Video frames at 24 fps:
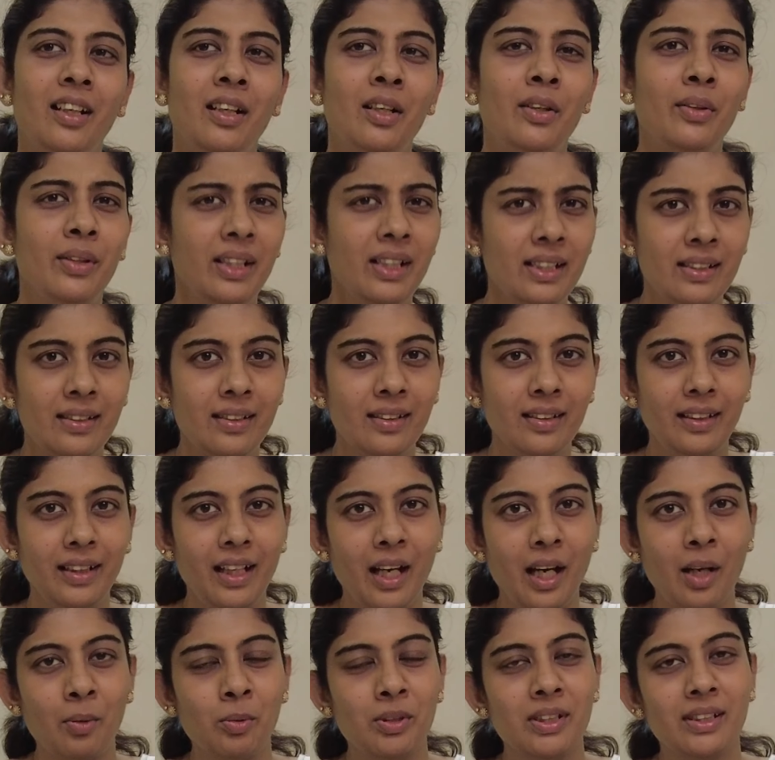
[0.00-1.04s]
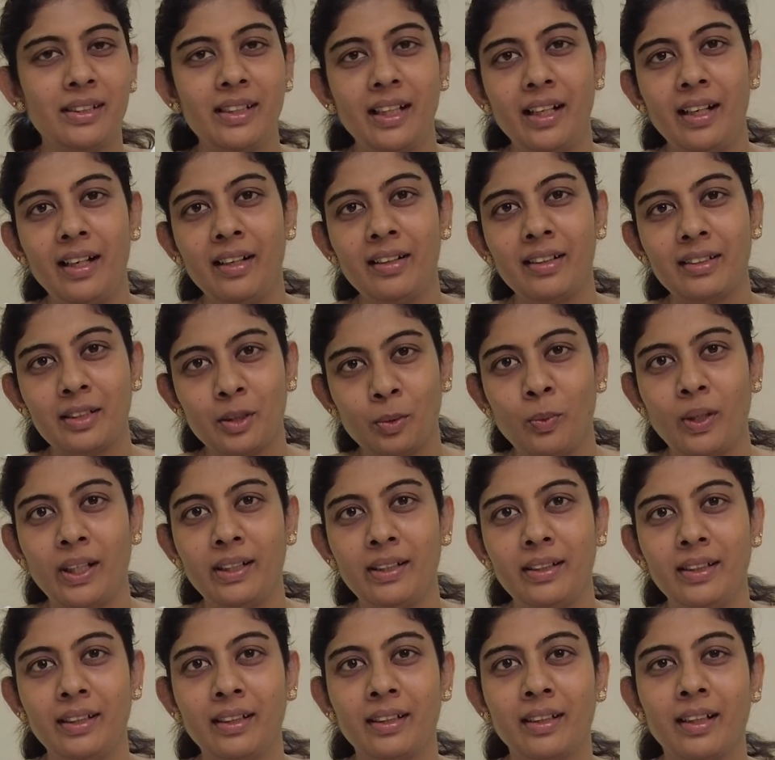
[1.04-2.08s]
Recently I was there at a
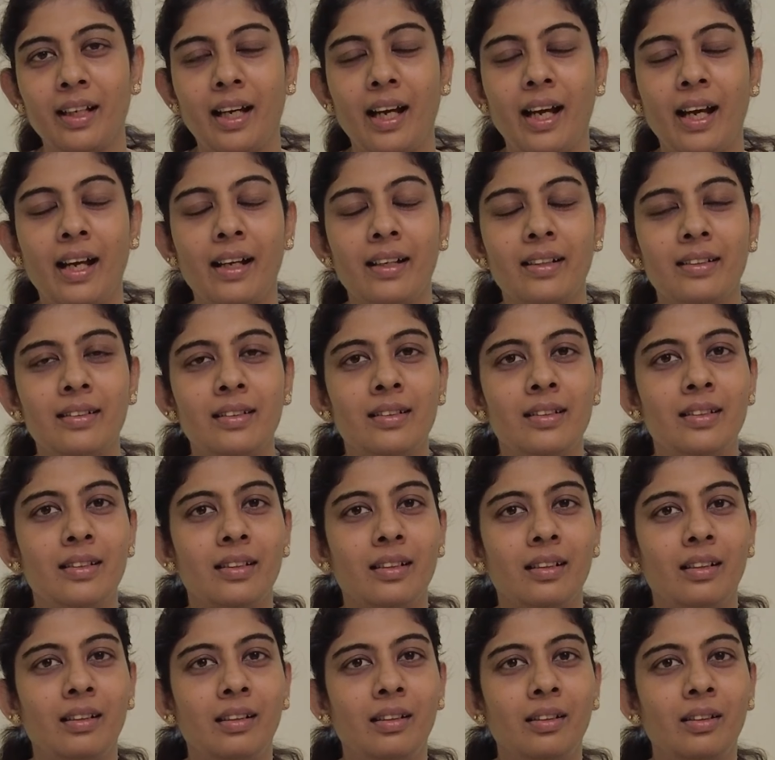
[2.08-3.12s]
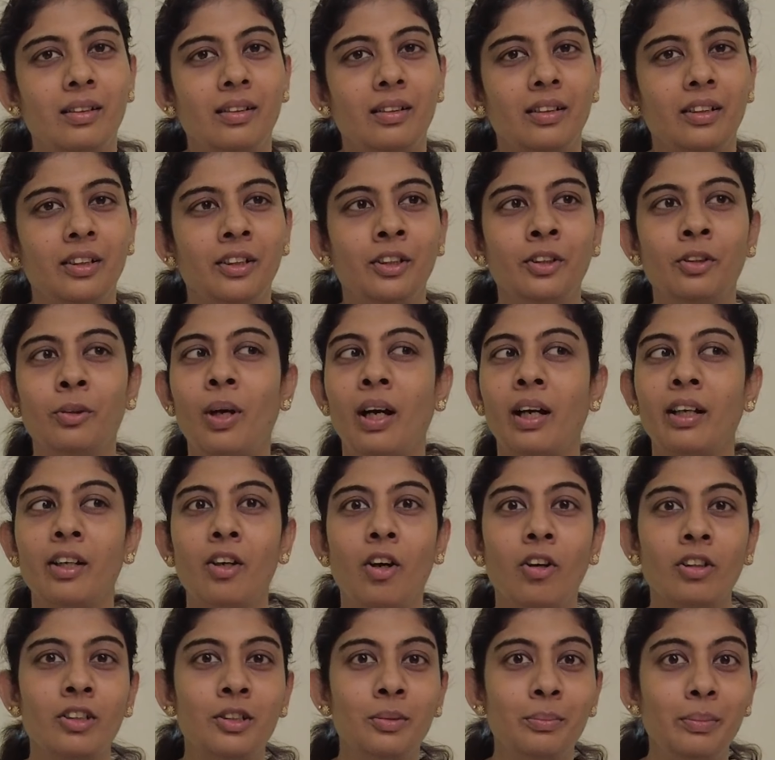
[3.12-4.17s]
wedding and I
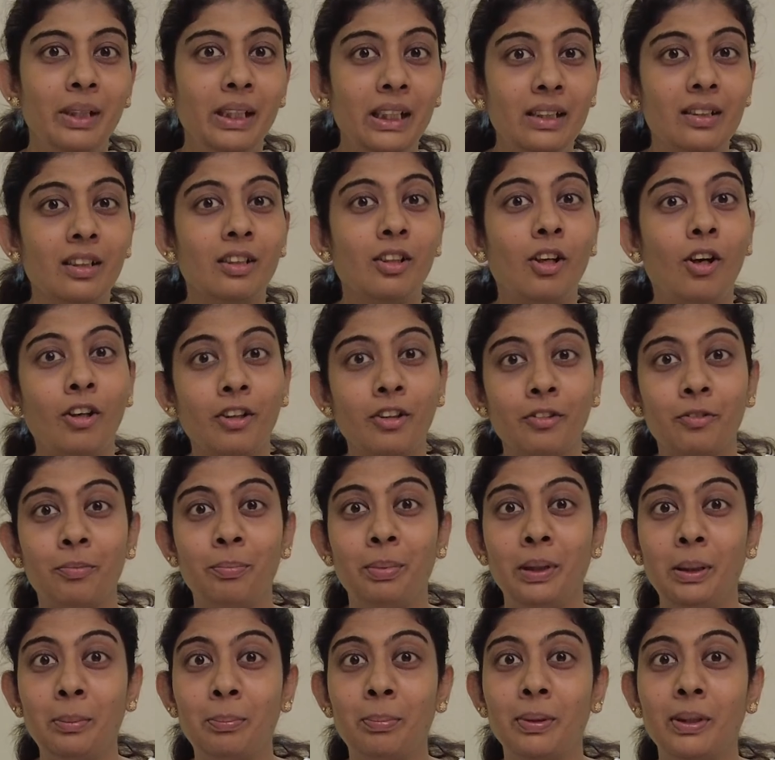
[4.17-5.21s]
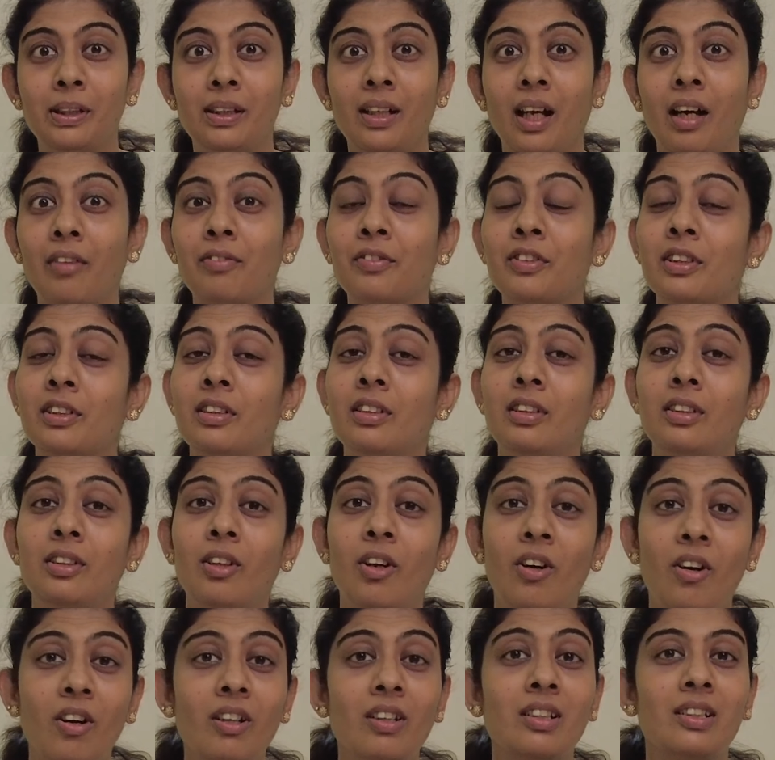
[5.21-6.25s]
got to meet a lot of people after a
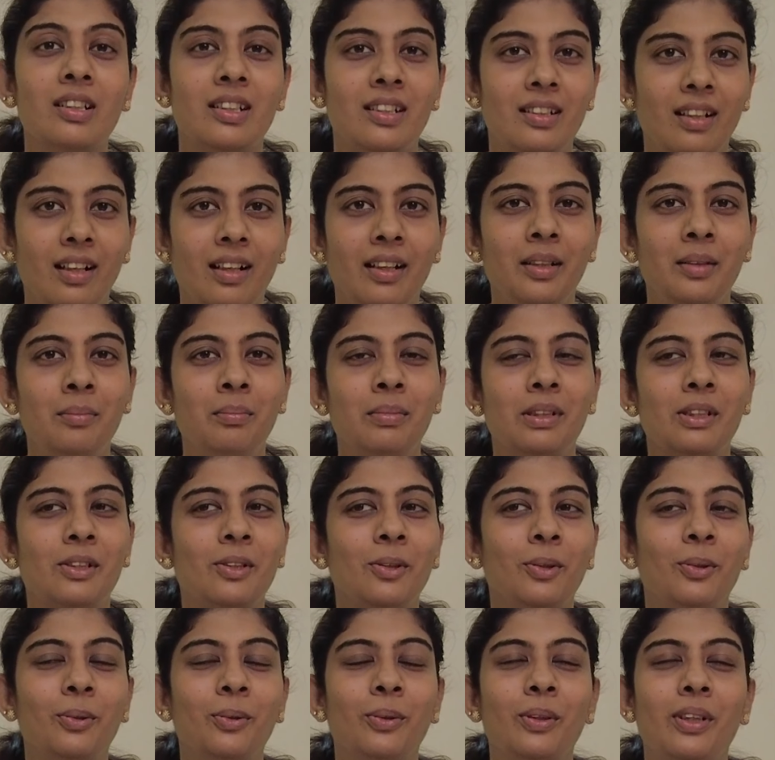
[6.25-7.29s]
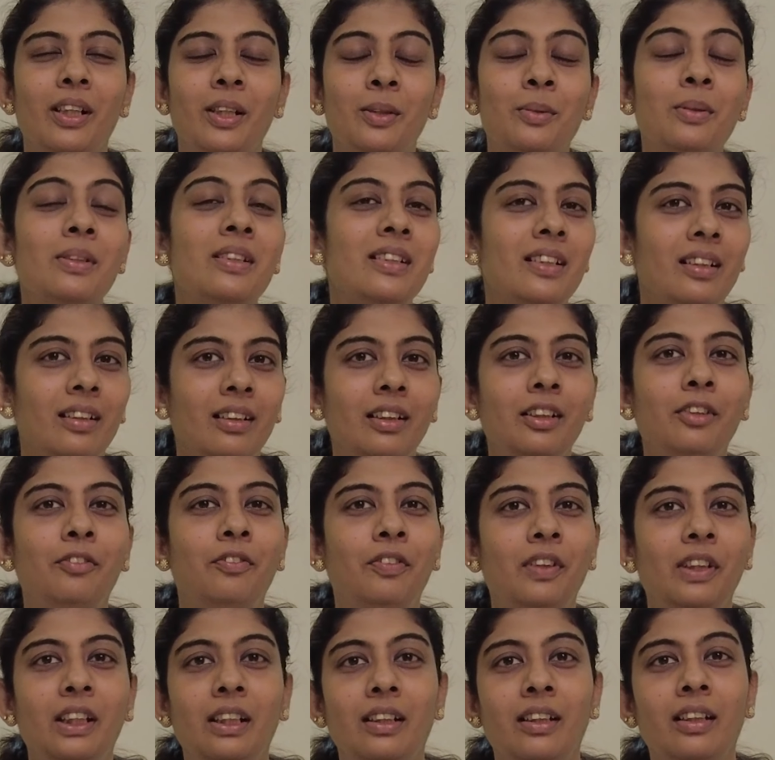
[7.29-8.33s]
long time, so it was really
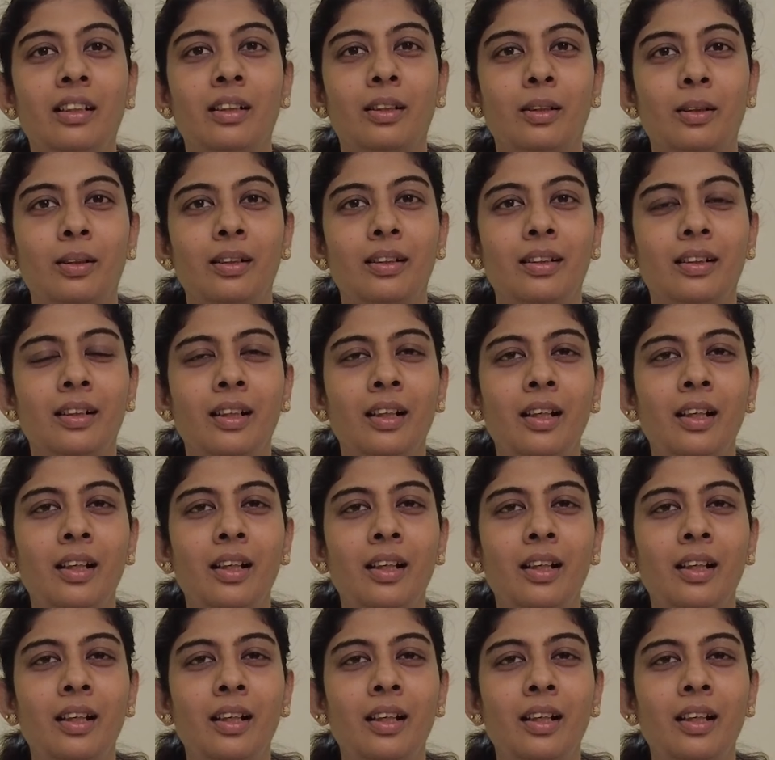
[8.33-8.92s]
feeling good.